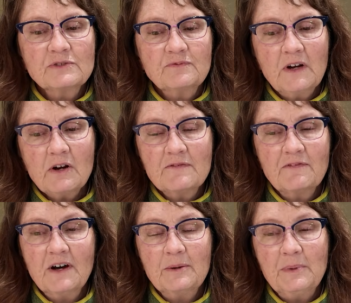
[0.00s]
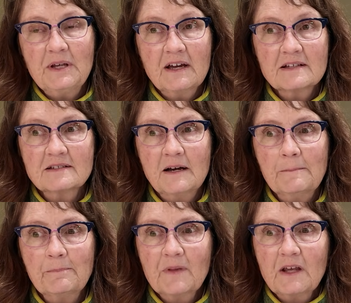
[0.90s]
it's very fun because
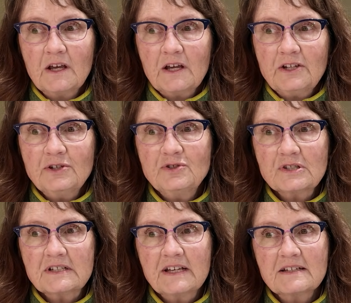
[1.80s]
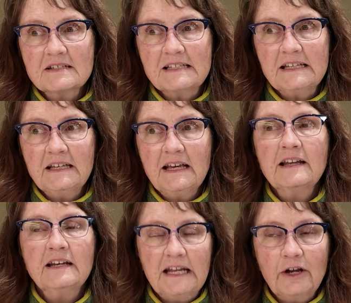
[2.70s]
you just get to see
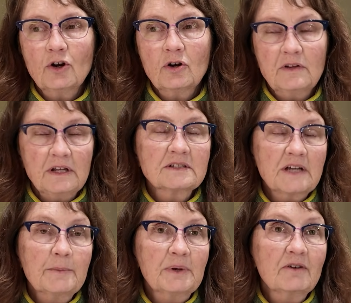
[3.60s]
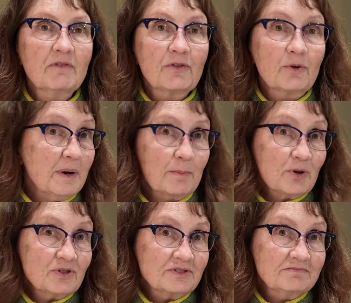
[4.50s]
and hear the excitement of other members.